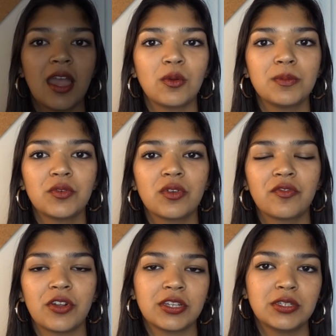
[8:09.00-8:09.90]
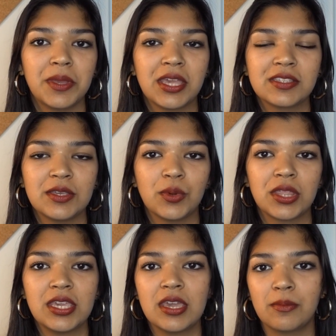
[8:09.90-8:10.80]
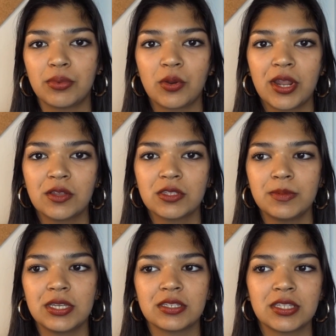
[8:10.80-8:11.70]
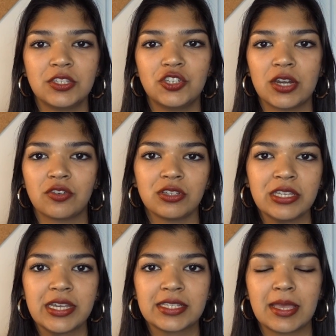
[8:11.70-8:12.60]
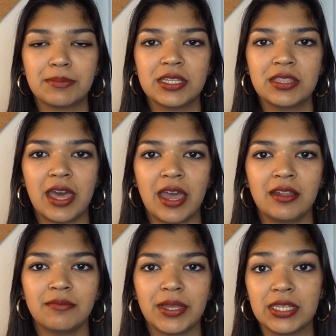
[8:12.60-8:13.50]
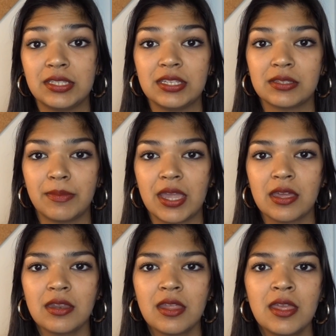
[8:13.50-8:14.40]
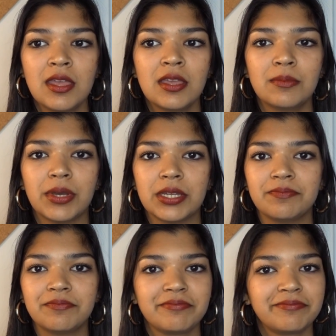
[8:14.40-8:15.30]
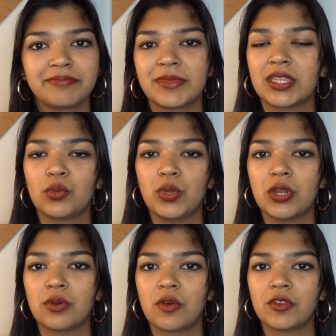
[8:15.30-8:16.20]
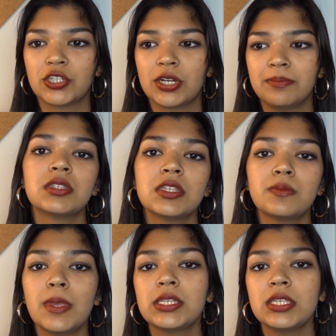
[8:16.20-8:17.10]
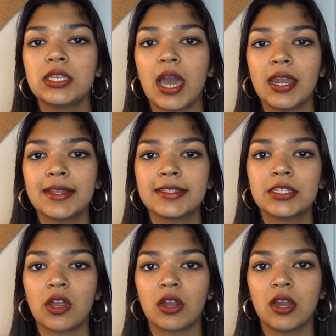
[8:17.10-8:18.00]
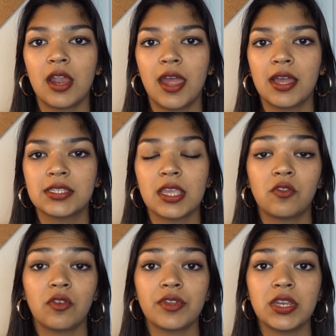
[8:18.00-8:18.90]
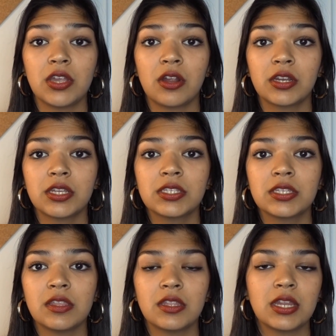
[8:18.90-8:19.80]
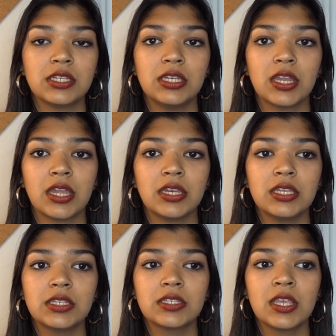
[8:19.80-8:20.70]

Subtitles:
will be referring to Banksy with he, him pronouns because it's generally accepted that Banksy is a man, but we don't know for sure. Since Banksy got his start as a graffiti artist in the 1990s,